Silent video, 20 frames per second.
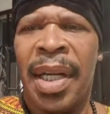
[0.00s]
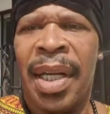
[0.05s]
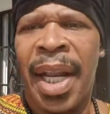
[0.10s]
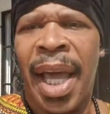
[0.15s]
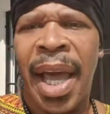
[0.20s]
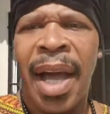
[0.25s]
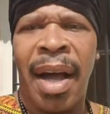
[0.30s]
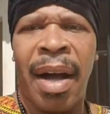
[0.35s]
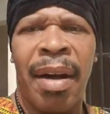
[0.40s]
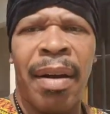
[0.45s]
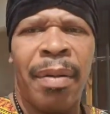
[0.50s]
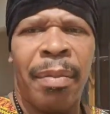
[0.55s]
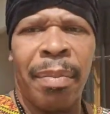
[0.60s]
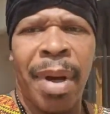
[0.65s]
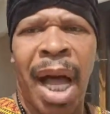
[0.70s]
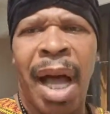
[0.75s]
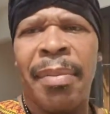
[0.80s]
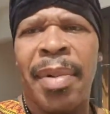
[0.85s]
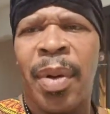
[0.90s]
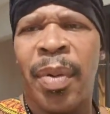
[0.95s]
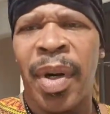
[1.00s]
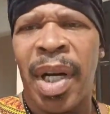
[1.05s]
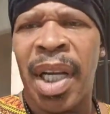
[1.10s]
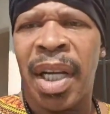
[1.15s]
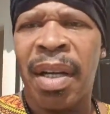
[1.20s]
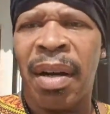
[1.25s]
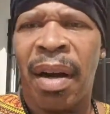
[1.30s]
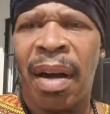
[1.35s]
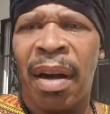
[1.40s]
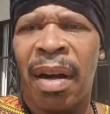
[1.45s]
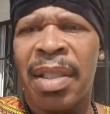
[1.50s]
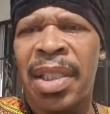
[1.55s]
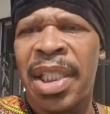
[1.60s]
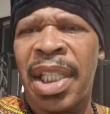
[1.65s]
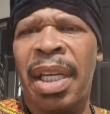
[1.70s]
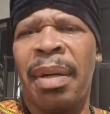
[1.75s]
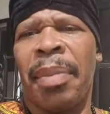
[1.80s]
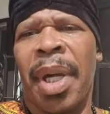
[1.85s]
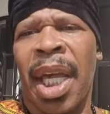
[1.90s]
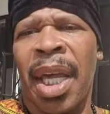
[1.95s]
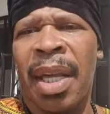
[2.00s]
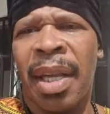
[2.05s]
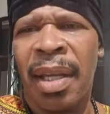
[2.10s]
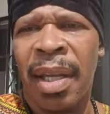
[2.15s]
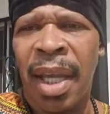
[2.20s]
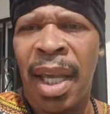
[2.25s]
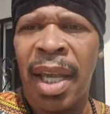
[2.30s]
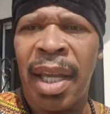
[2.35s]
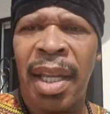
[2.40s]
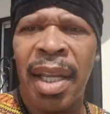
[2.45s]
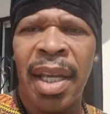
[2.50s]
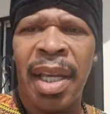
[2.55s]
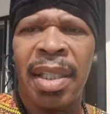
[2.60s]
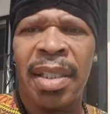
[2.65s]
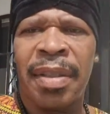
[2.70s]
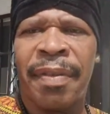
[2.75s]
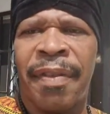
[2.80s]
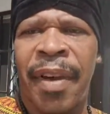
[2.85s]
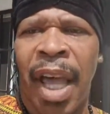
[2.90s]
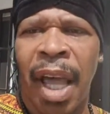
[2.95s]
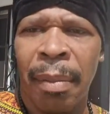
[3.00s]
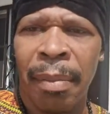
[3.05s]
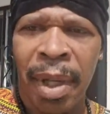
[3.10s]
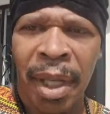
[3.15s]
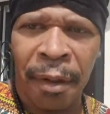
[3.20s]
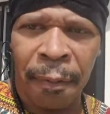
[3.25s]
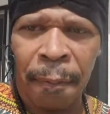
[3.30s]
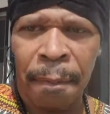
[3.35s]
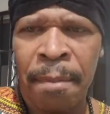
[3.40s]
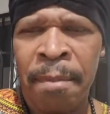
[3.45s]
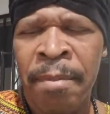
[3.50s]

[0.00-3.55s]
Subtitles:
Now, Bobby want to call Jimmy and his family.